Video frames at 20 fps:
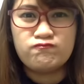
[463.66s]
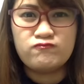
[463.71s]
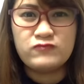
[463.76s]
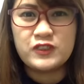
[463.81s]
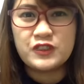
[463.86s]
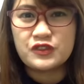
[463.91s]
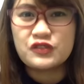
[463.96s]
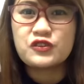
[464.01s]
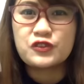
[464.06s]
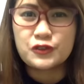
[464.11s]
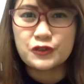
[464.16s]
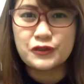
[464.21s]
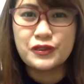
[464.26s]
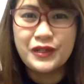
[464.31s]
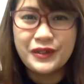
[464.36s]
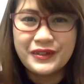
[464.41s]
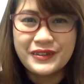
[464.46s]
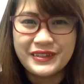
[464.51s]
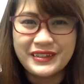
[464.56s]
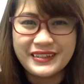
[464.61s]
It's true.
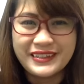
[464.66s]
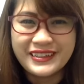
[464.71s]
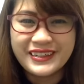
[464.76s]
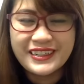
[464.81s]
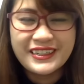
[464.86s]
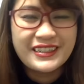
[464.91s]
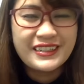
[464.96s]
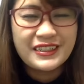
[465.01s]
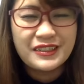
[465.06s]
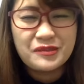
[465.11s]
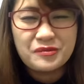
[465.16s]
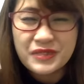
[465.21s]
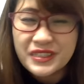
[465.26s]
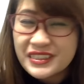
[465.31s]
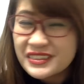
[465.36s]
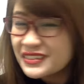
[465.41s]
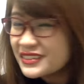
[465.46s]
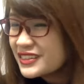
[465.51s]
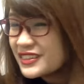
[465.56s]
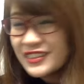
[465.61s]

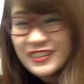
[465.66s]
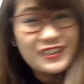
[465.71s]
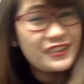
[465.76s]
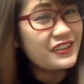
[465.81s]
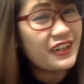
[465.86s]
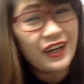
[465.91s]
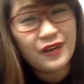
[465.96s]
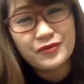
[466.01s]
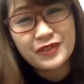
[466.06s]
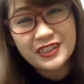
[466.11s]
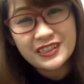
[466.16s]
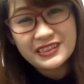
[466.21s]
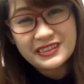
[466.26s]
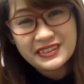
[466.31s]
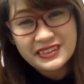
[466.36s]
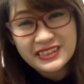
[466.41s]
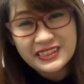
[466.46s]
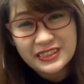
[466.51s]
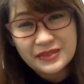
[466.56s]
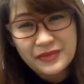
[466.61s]
Because, I'm gonna
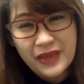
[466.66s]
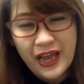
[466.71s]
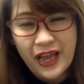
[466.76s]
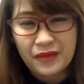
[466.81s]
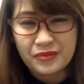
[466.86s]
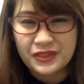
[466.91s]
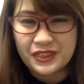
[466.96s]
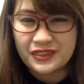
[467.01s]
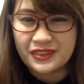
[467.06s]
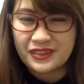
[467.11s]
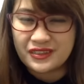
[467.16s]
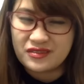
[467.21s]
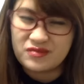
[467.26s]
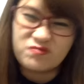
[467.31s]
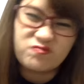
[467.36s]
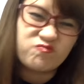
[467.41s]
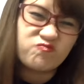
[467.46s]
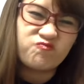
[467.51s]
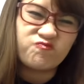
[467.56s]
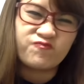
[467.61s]
see them happy and
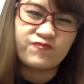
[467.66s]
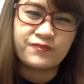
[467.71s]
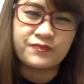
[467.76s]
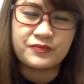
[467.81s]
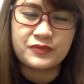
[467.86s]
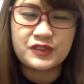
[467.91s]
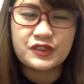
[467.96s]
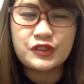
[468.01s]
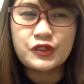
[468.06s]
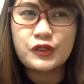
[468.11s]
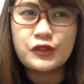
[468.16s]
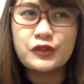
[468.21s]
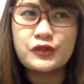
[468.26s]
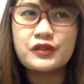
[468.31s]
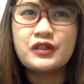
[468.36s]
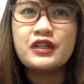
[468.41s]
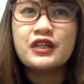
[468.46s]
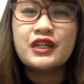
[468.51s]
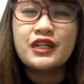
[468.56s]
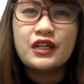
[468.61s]
then.
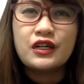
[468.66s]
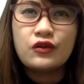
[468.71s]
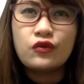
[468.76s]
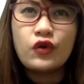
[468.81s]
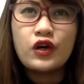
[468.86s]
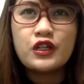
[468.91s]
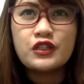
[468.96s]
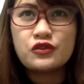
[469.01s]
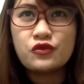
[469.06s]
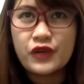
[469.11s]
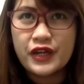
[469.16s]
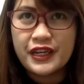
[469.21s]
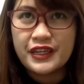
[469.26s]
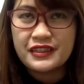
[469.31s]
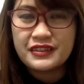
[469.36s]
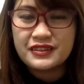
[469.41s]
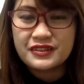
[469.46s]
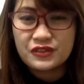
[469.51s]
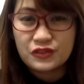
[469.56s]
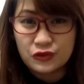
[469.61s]
So one way
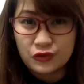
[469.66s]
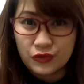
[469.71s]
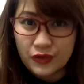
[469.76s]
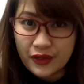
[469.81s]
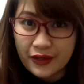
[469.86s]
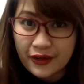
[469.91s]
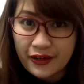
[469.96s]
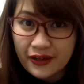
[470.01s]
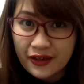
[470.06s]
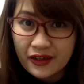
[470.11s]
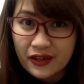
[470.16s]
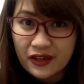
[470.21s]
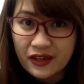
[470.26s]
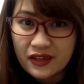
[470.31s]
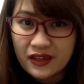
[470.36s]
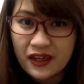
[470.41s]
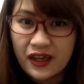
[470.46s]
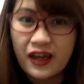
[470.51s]
is to work.